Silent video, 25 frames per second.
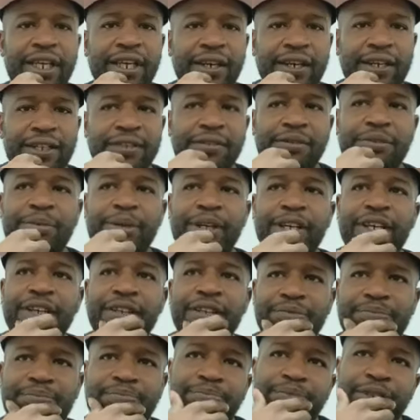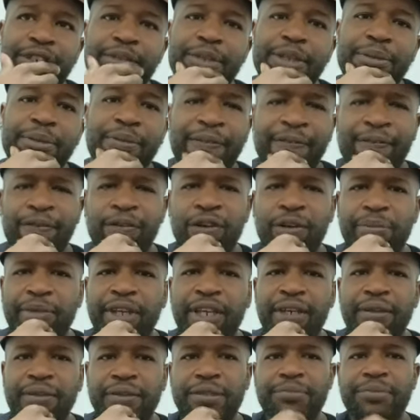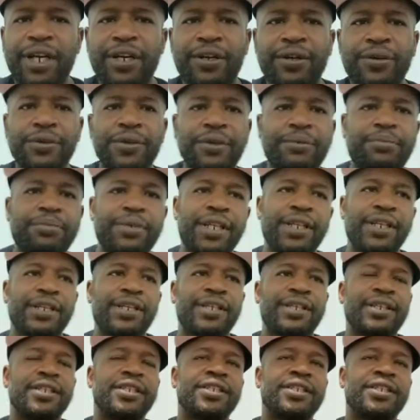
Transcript: because he was pretty much before me. He was with my older brother.